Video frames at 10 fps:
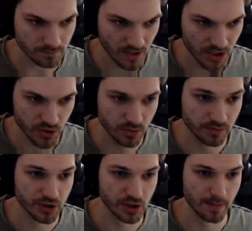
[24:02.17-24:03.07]
Junior
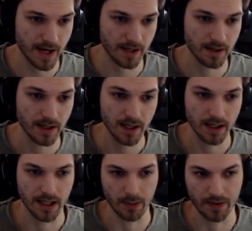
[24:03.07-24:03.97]
Fisherman,
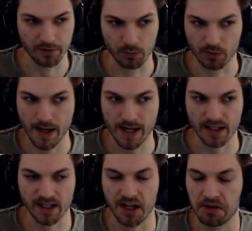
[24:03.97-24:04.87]
now having more mana
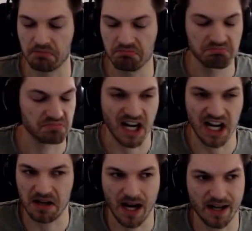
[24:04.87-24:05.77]
gain.
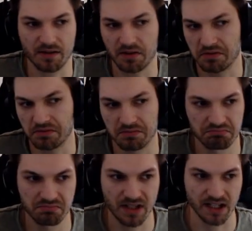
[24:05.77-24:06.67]
I don't know.
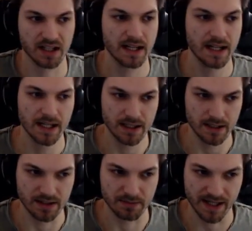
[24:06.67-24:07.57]
Like,
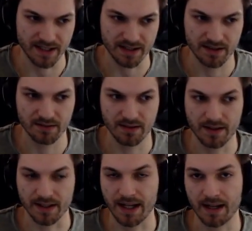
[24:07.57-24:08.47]
this might
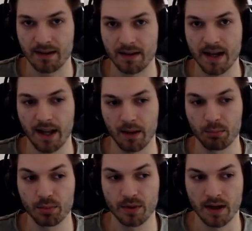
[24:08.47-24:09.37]
again
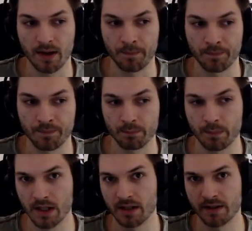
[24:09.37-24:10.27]
help
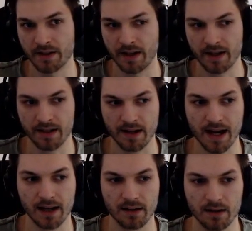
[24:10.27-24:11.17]
build a
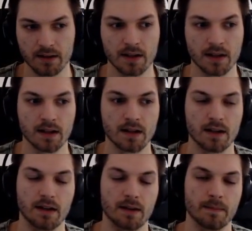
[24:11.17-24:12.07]
angler
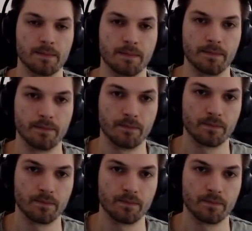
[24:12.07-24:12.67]
in